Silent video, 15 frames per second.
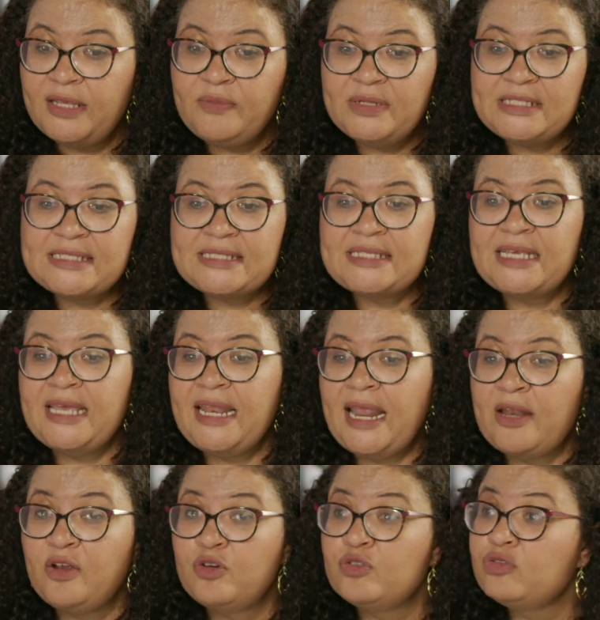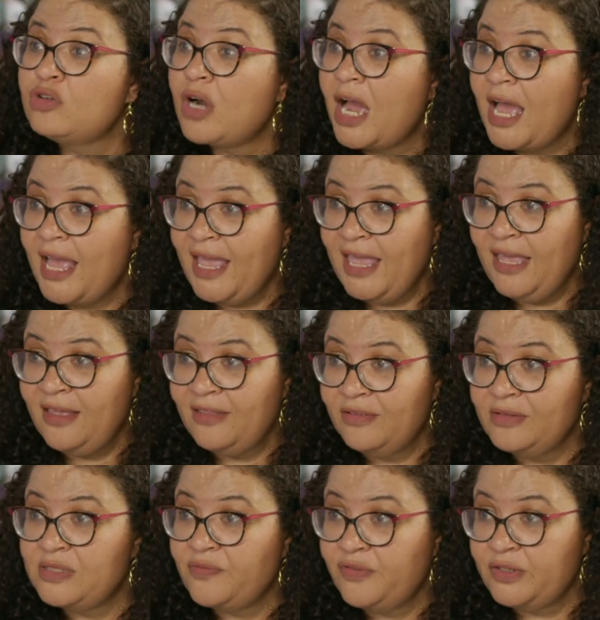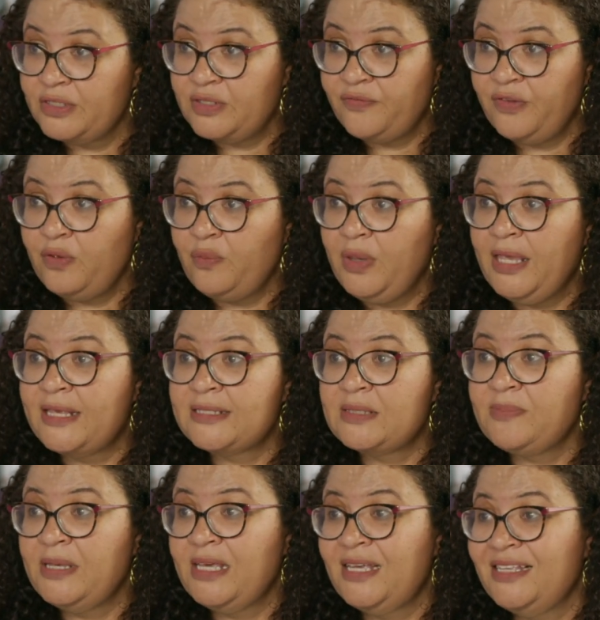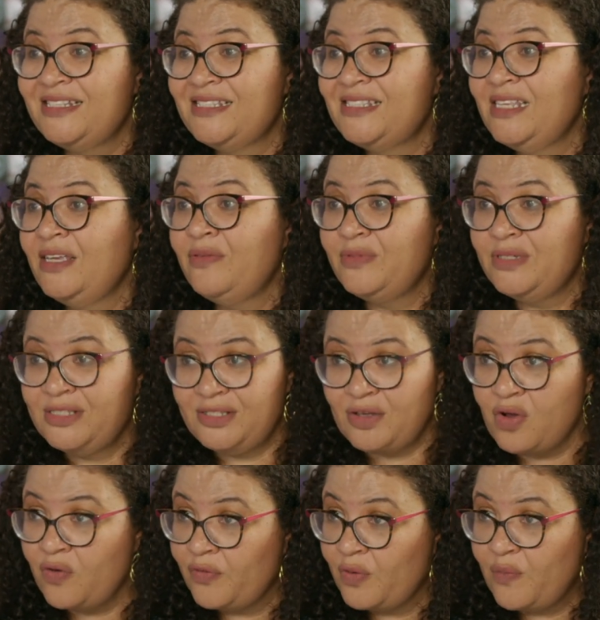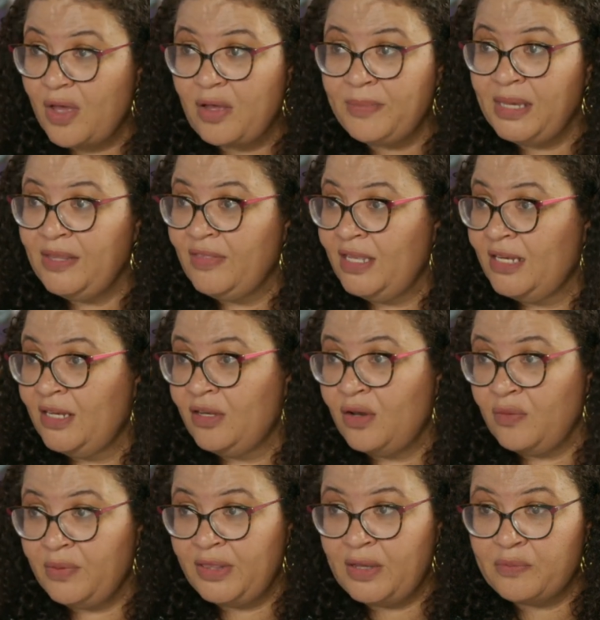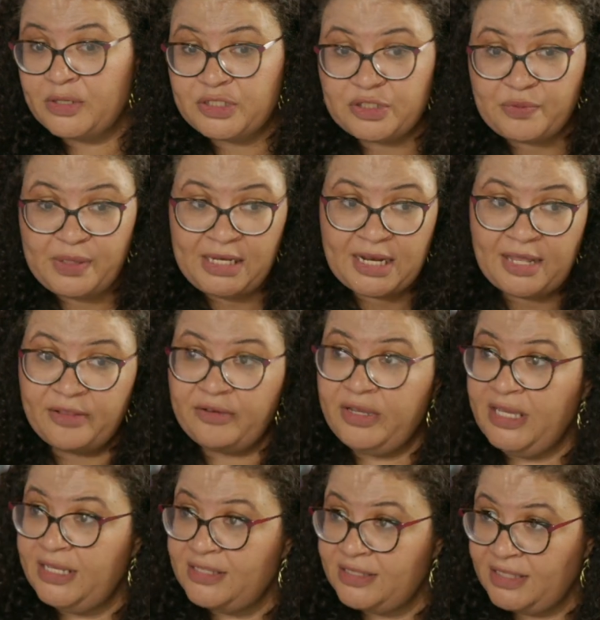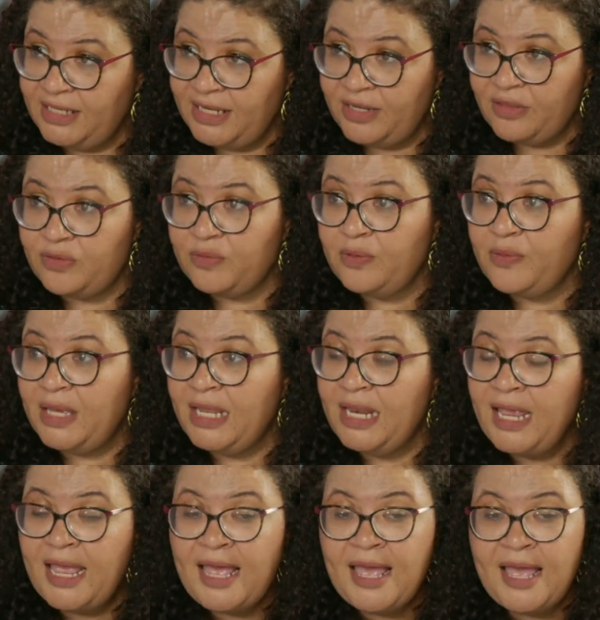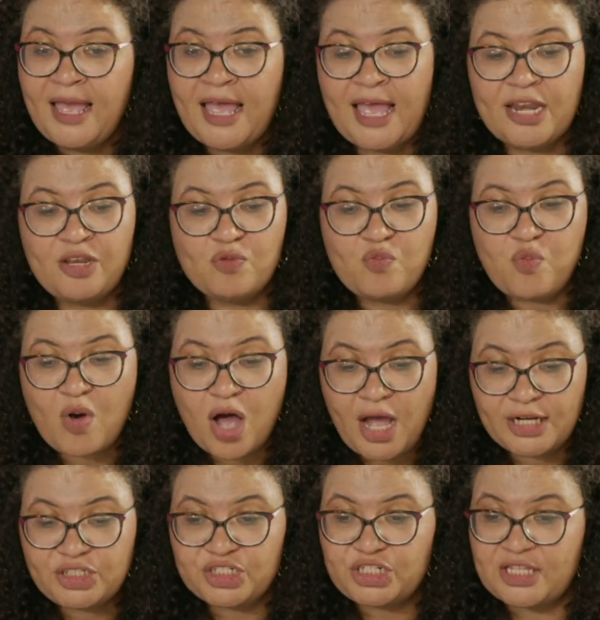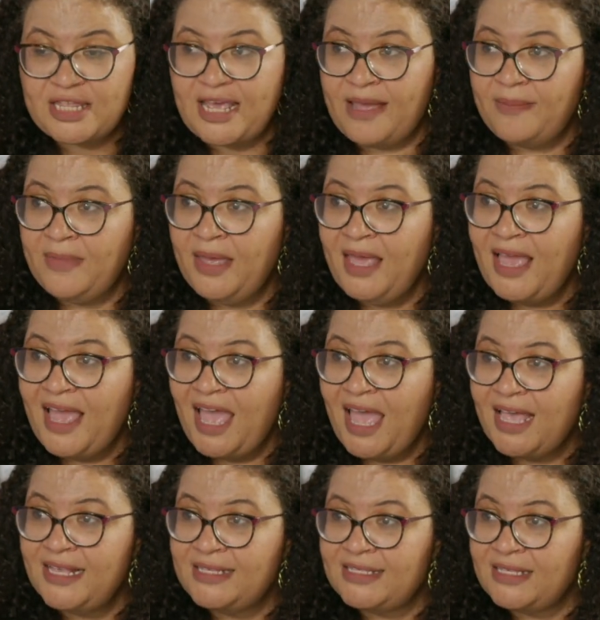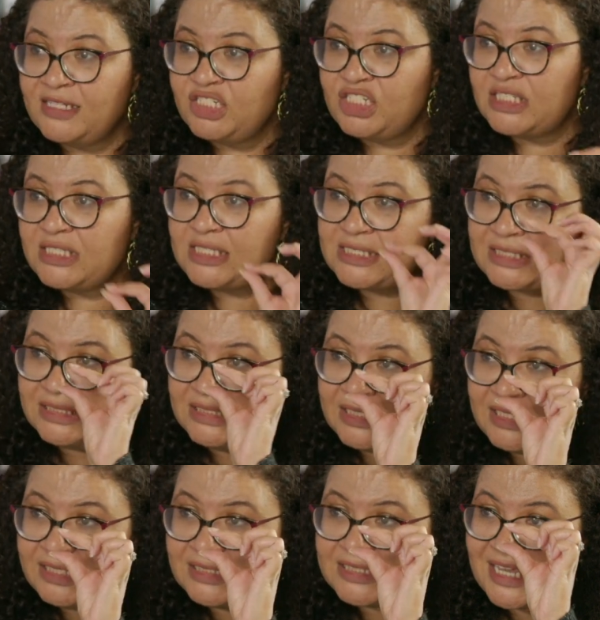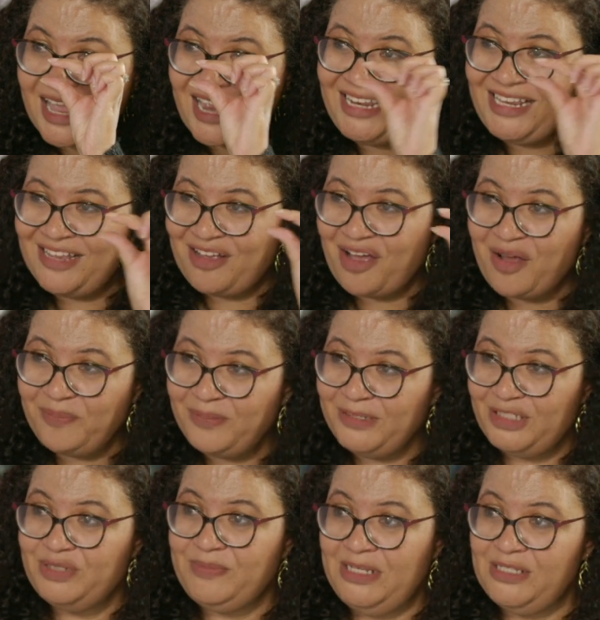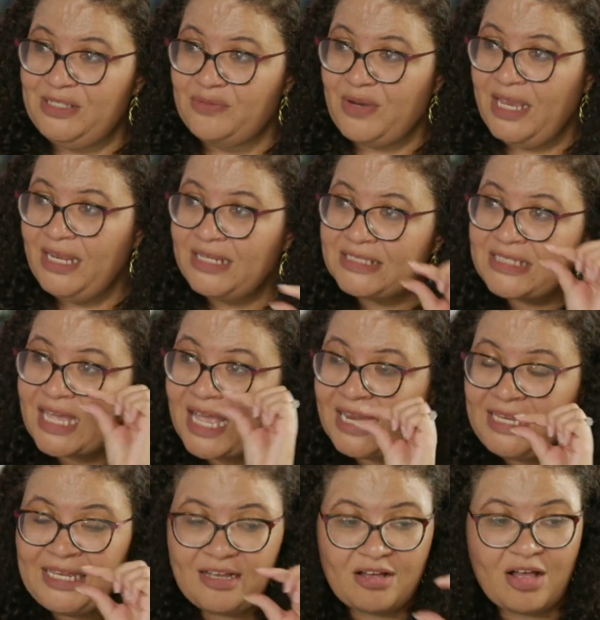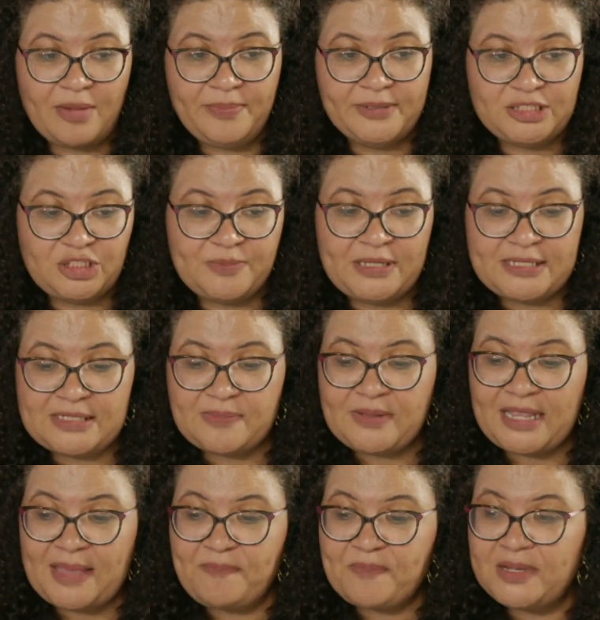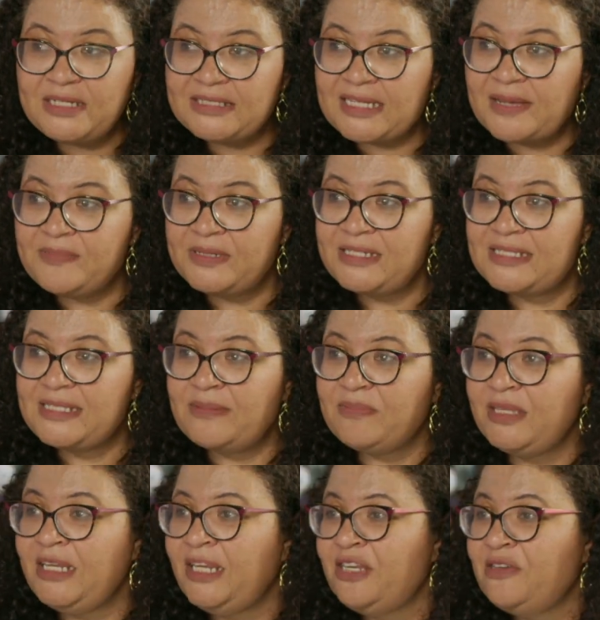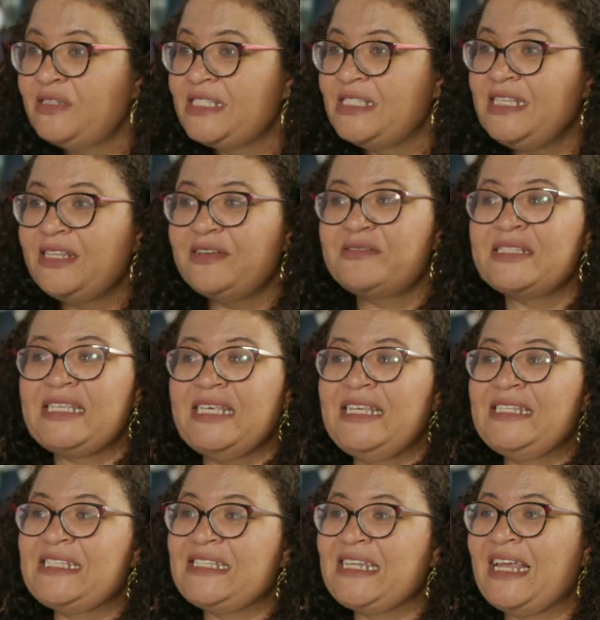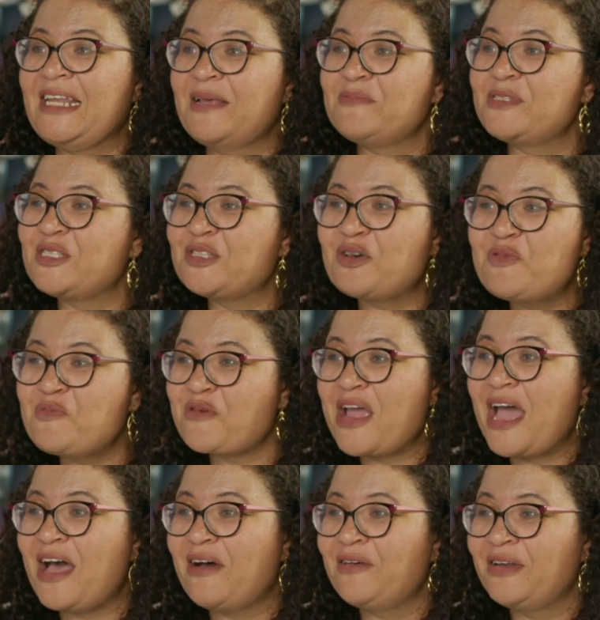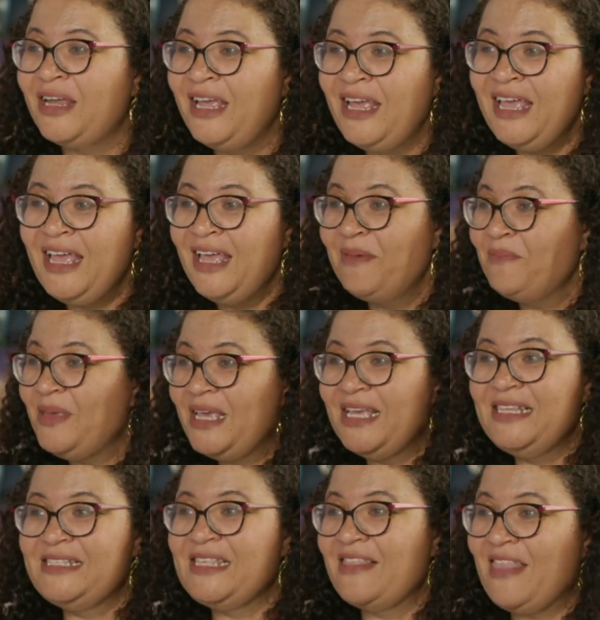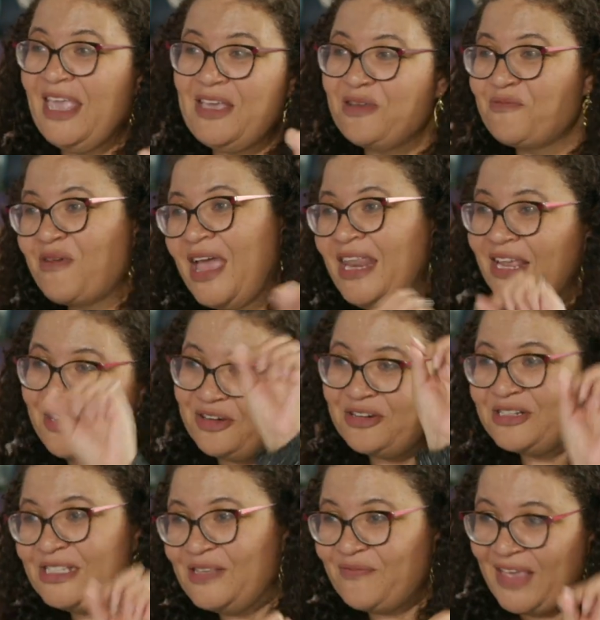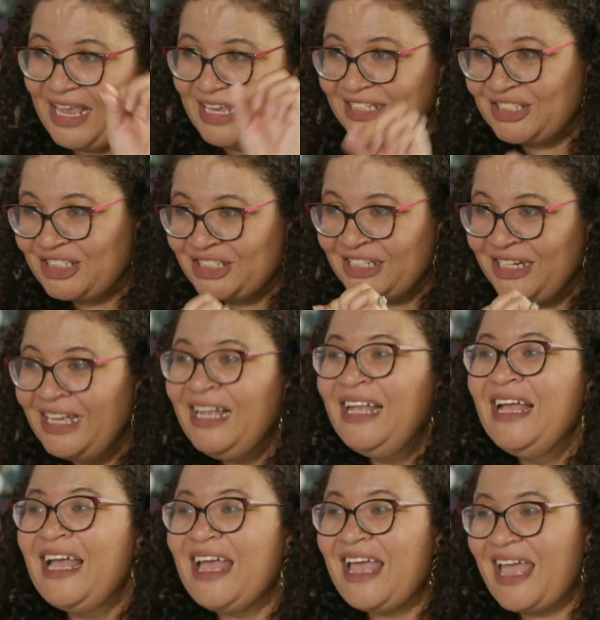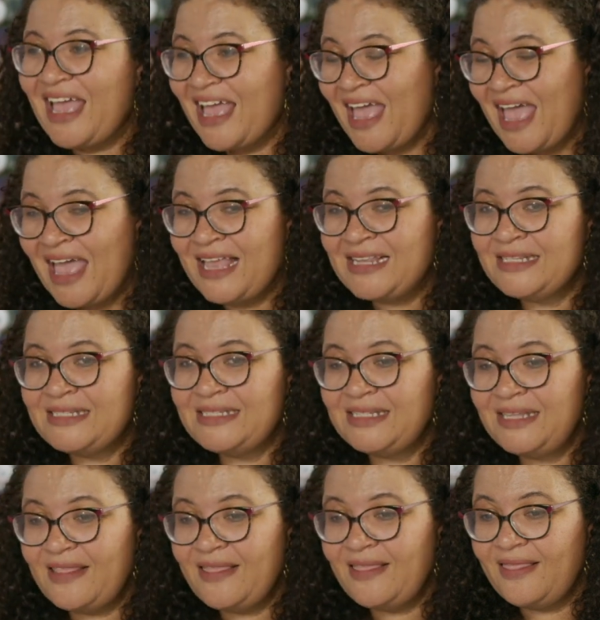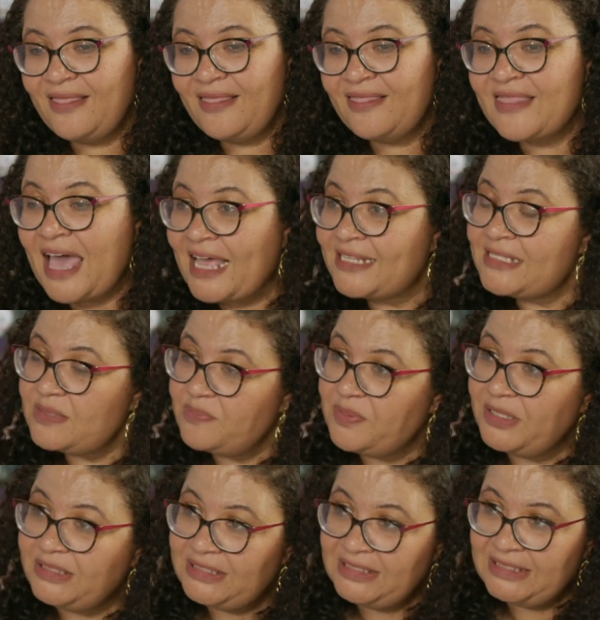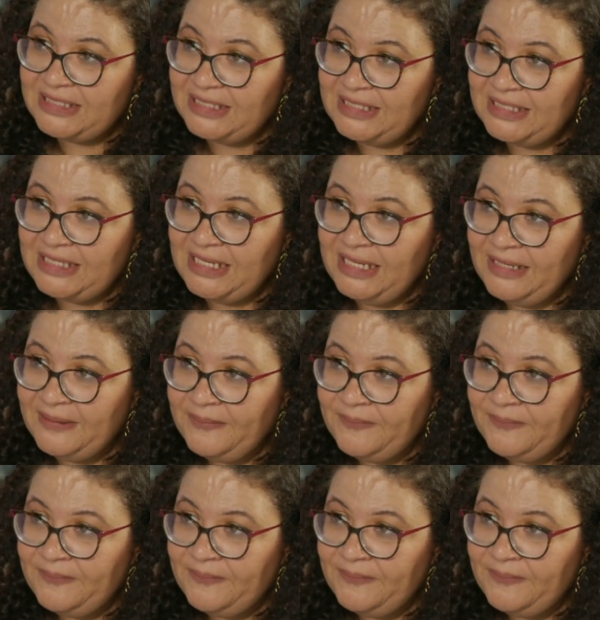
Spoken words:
would sit and cry those first few weeks because it was overwhelming. They didn't know what they were doing. Other kids could get through it. And you watched them as just these little tiny accomplishments, right? Tiny accomplishments, but they built up into something. And you'd see those kids stand up so proud because they could write a cursive H. Right. And that's building dignity.